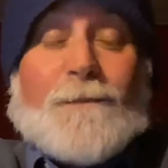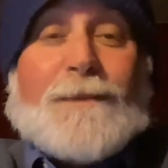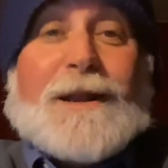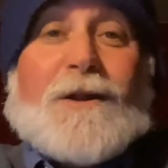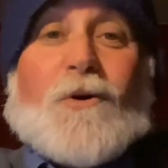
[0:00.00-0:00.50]

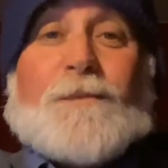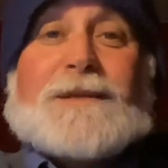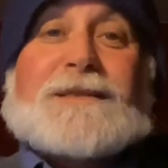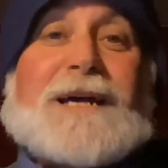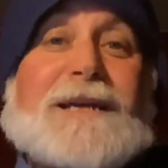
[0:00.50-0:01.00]
but it
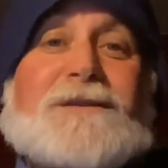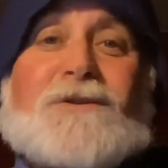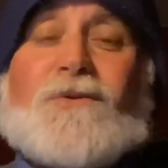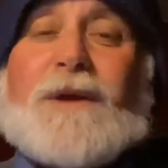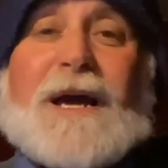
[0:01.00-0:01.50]
opens side
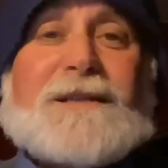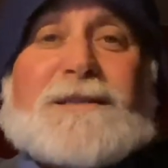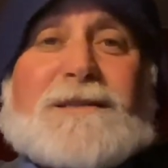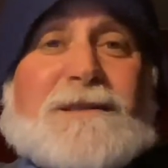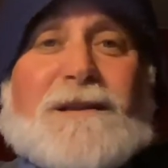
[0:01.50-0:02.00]
two, and I
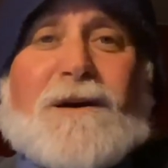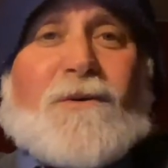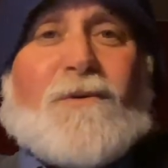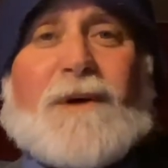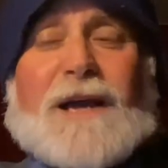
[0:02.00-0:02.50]
just,
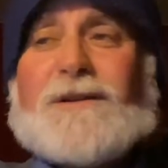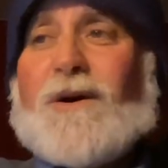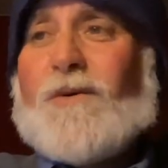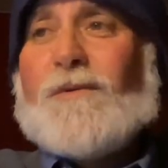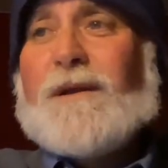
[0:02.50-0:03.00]
no, I
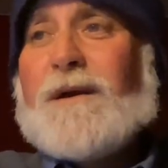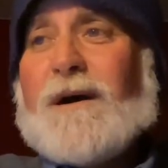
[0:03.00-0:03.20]
don't.